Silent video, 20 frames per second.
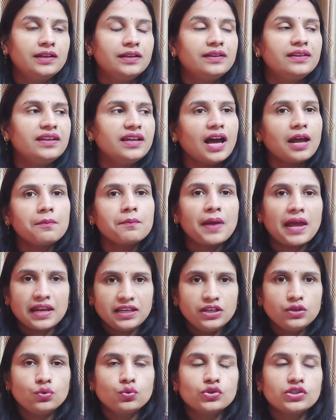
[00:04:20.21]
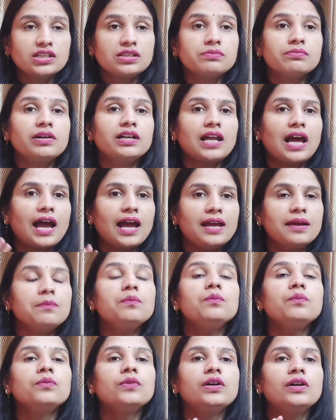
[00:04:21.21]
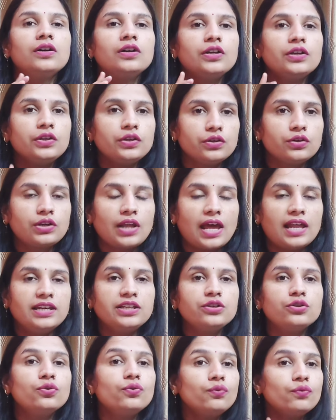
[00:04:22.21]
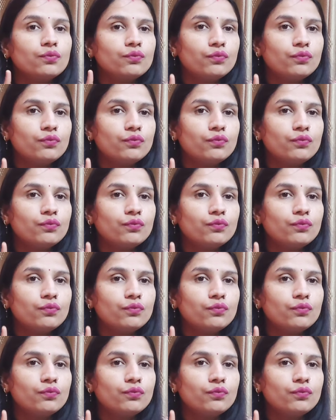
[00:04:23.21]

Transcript: There are many uses, but I am telling you